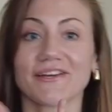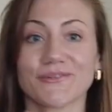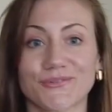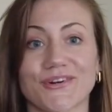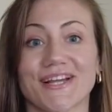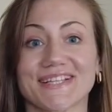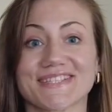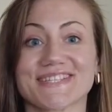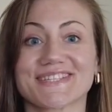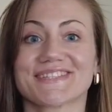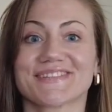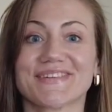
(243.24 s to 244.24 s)

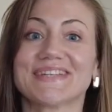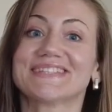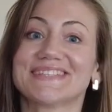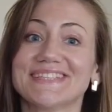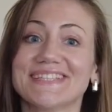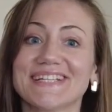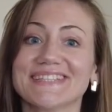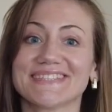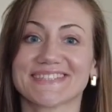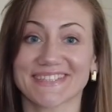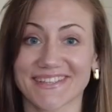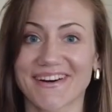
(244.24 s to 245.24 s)
Friends, tea is
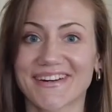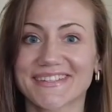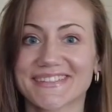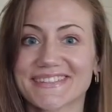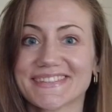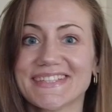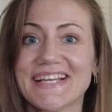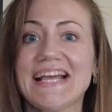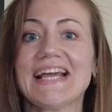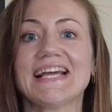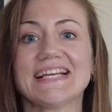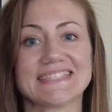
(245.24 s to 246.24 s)
an art,
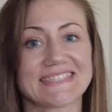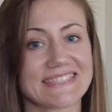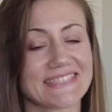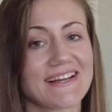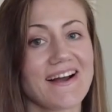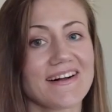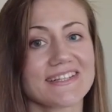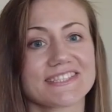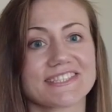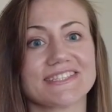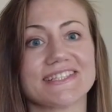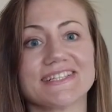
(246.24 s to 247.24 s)
is a
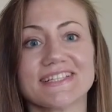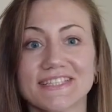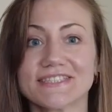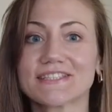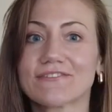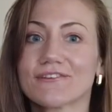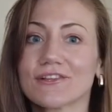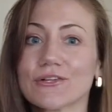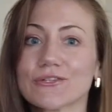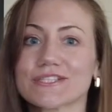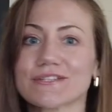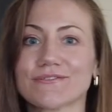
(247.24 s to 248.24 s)
culture, is a
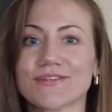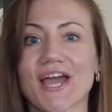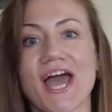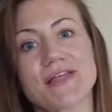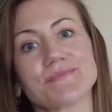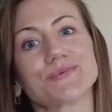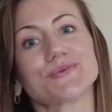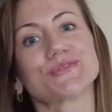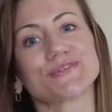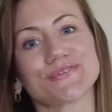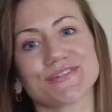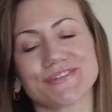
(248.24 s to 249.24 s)
philosophy and
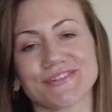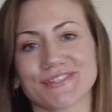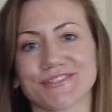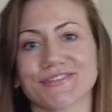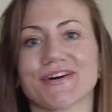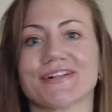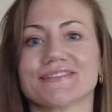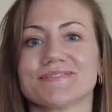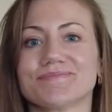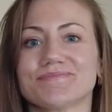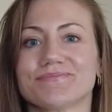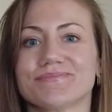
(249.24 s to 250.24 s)
beautiful ritual.
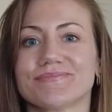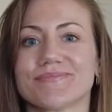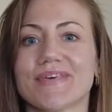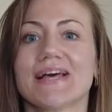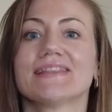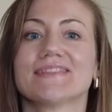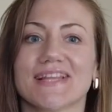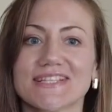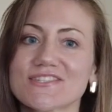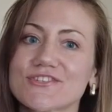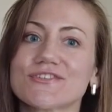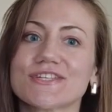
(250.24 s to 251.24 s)

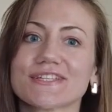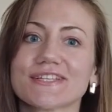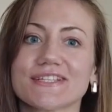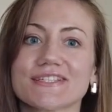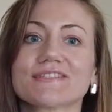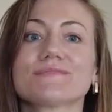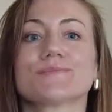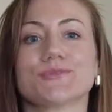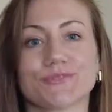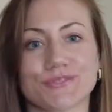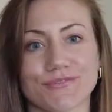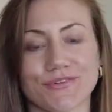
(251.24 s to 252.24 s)
Let's drink it
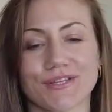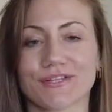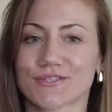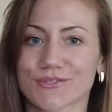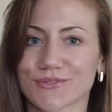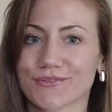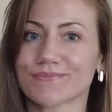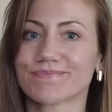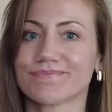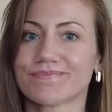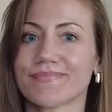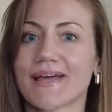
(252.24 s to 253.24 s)
beautifully too.
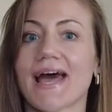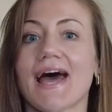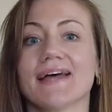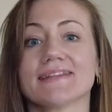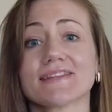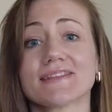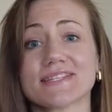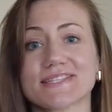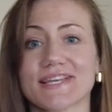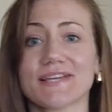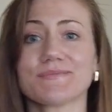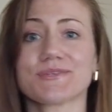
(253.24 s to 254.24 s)
And at the
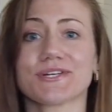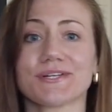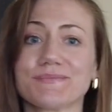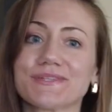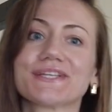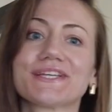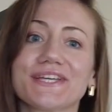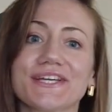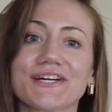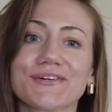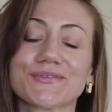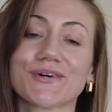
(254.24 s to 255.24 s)
same time take
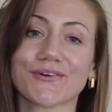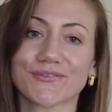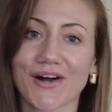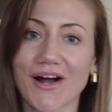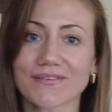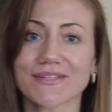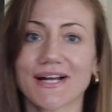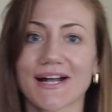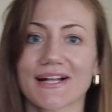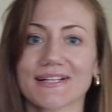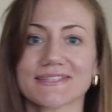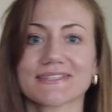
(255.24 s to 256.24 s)
care of our
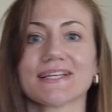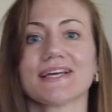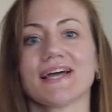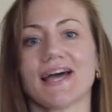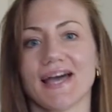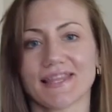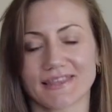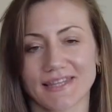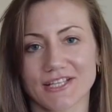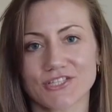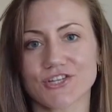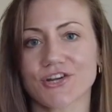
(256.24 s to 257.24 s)
health and
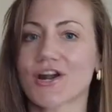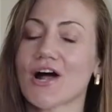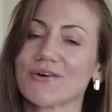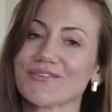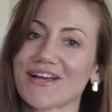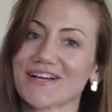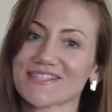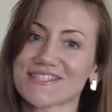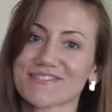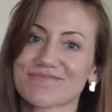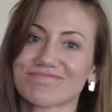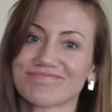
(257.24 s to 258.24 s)
nature around us.